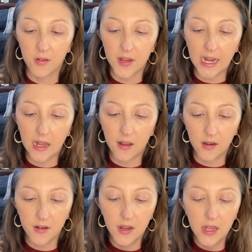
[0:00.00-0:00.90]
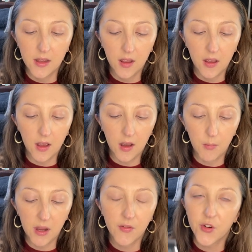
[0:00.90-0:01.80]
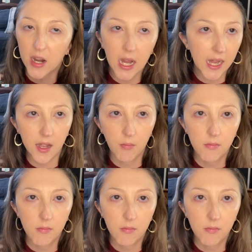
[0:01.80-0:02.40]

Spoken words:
and I've tried